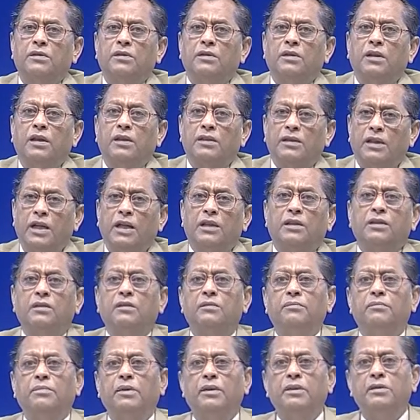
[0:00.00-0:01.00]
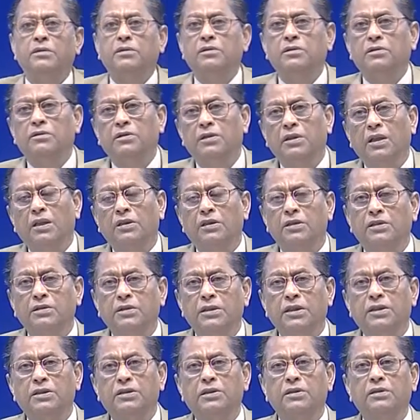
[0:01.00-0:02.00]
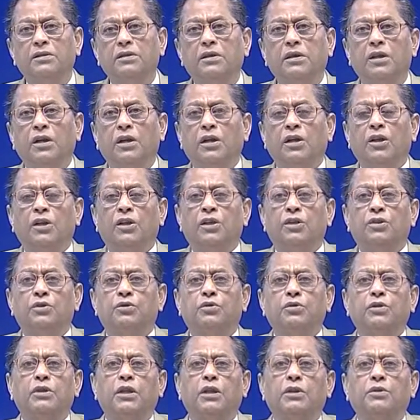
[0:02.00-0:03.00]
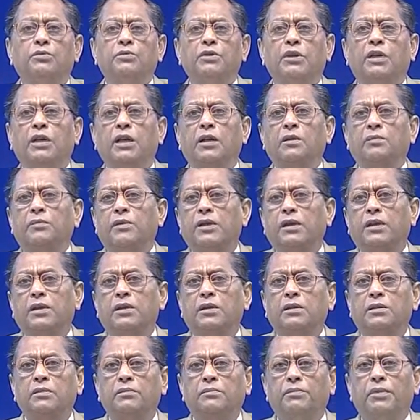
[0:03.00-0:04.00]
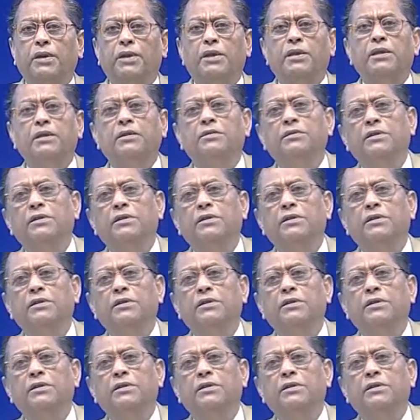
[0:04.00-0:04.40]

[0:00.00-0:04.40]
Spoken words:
and that comparison to another section, so that we can make a comparative